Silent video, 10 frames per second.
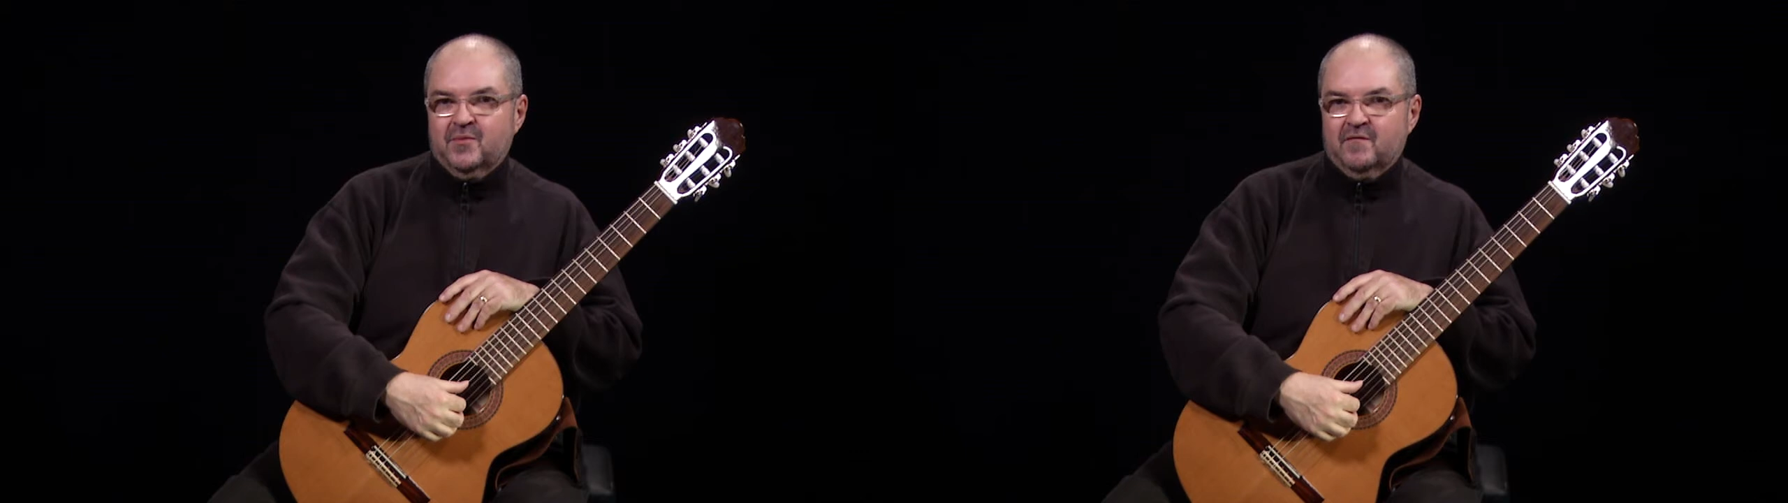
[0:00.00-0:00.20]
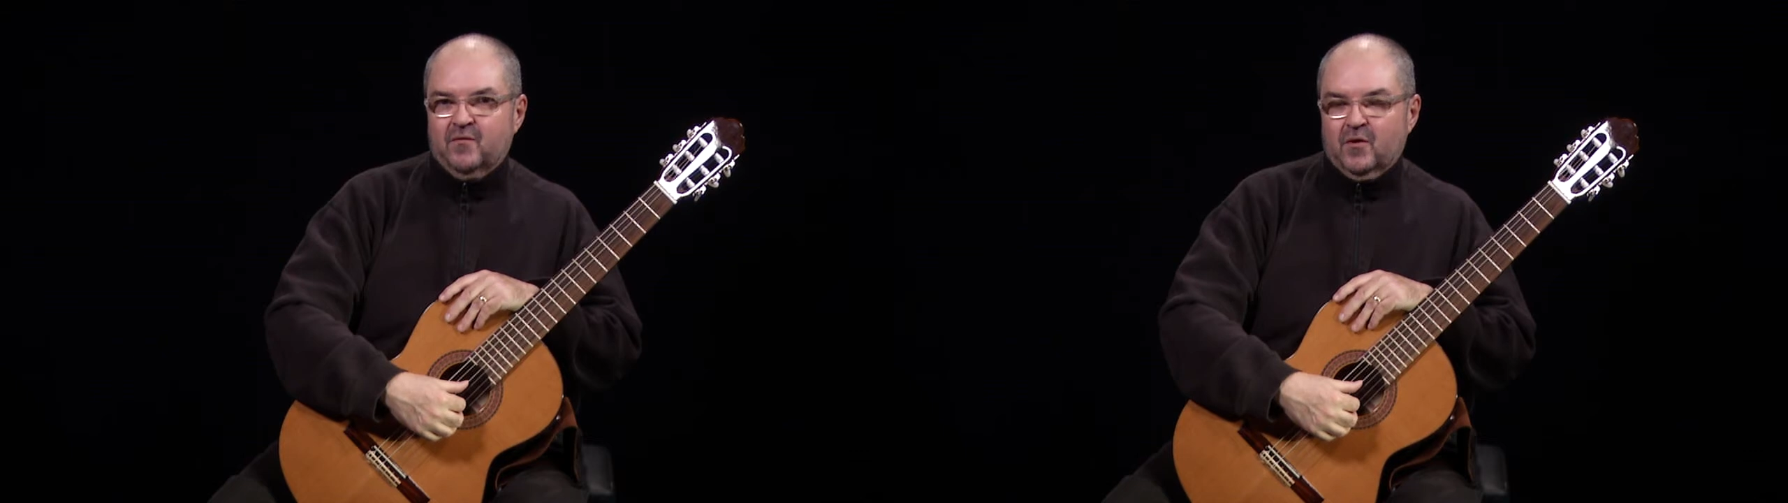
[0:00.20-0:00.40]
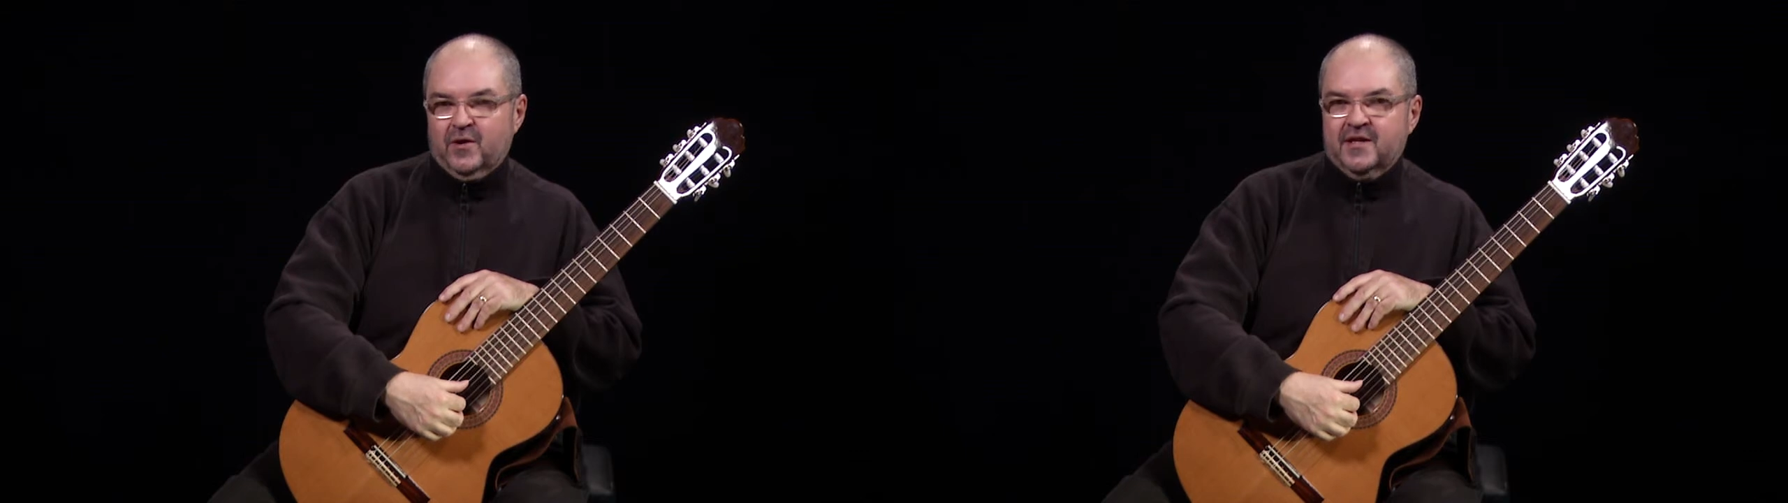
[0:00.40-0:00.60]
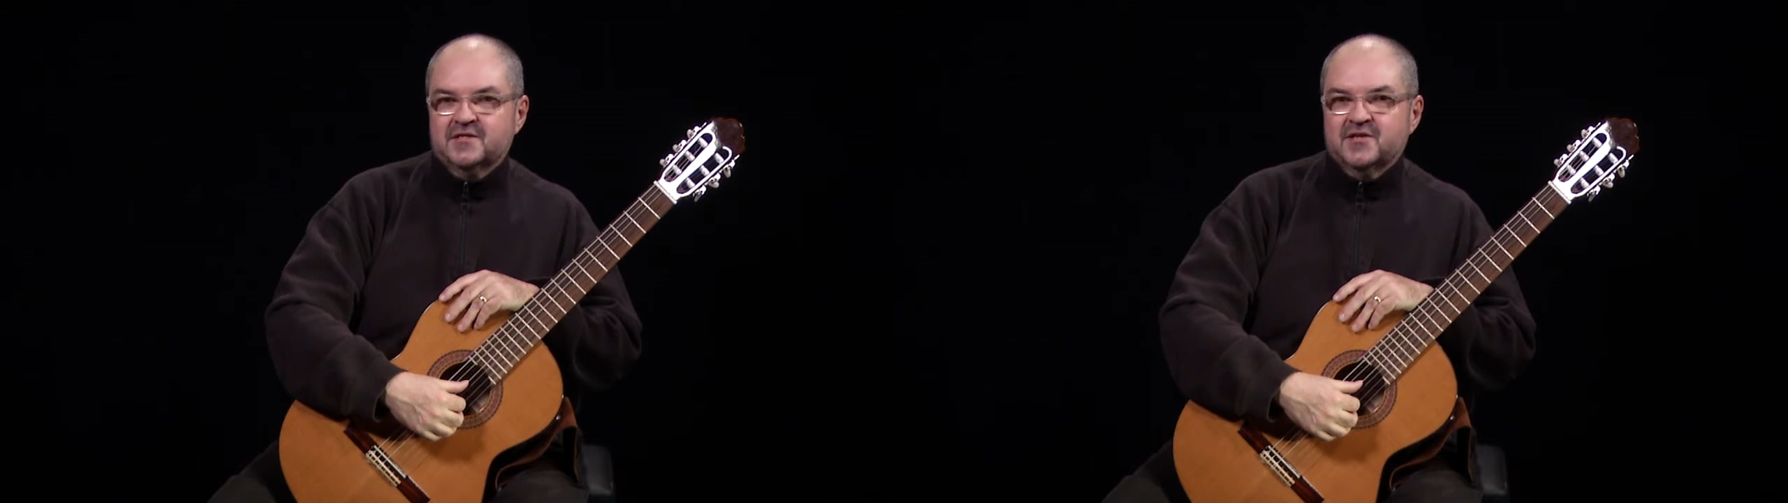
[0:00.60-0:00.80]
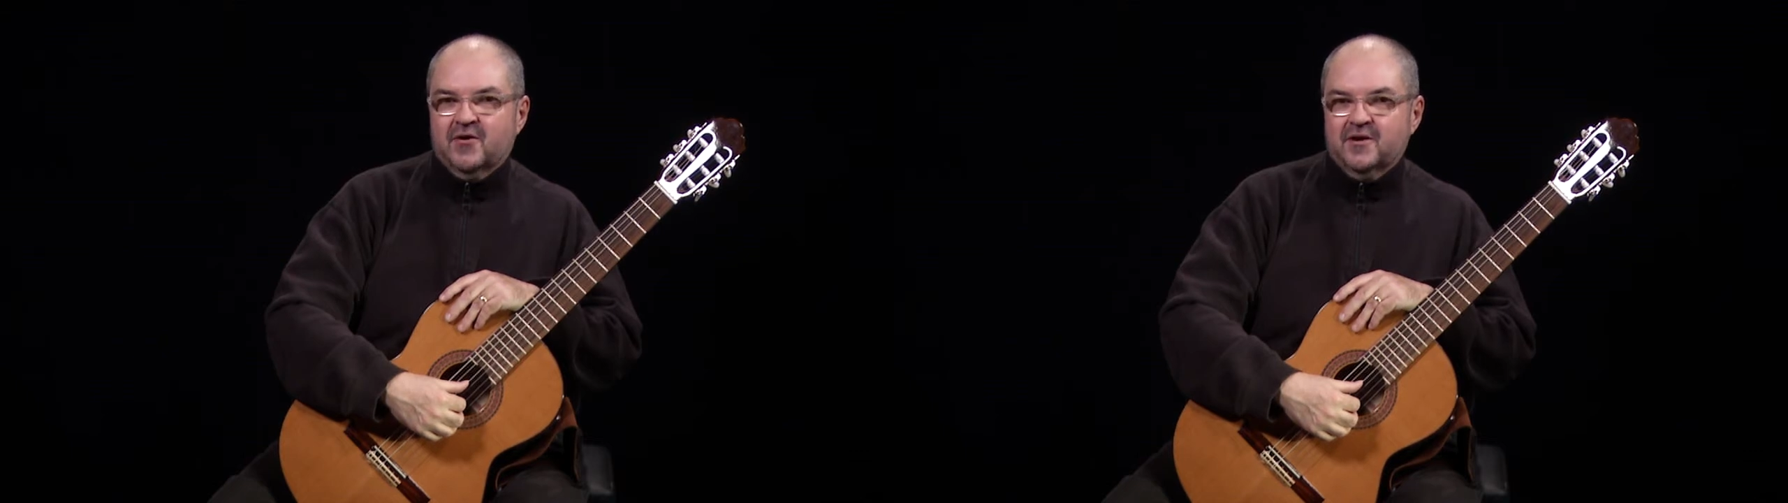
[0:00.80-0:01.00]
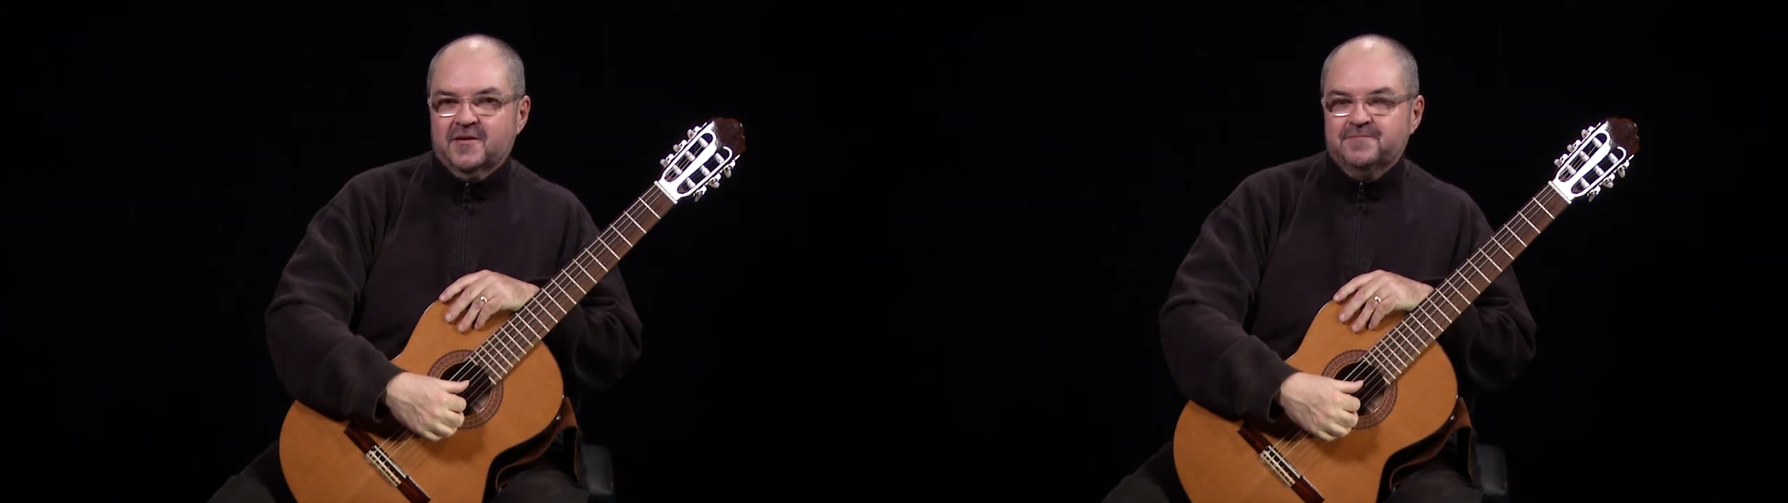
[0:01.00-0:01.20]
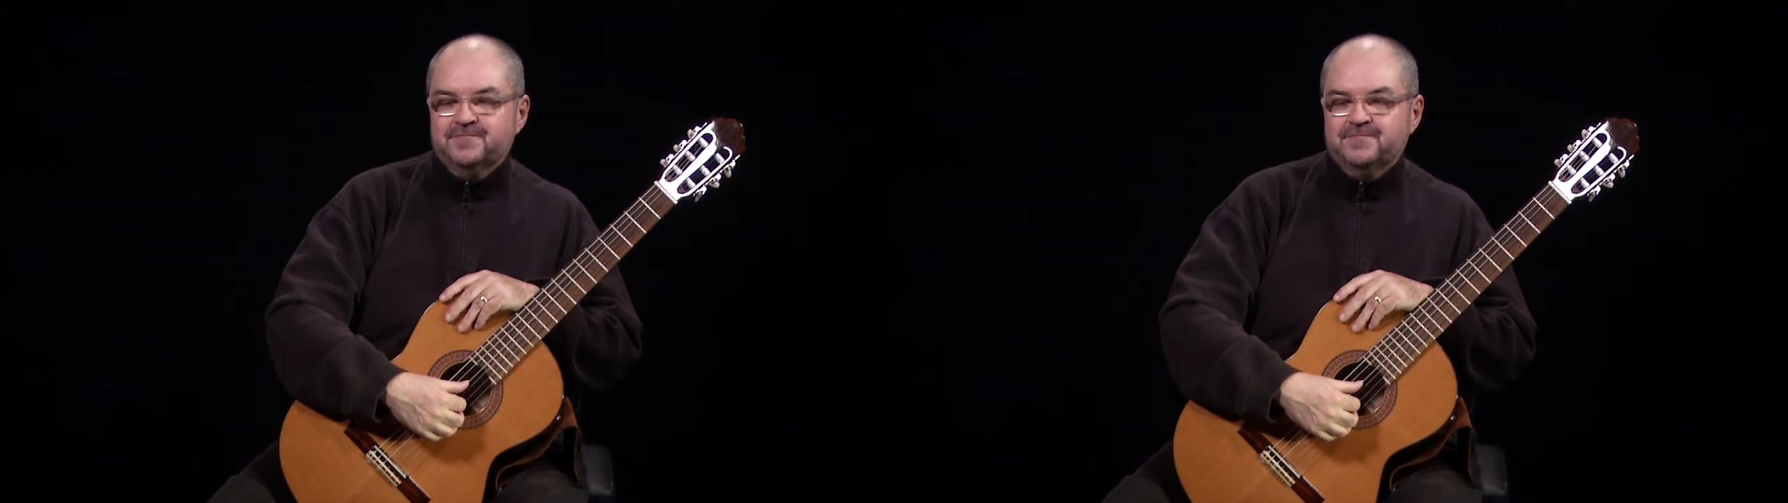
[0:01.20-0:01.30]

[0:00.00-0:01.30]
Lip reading: before we get started.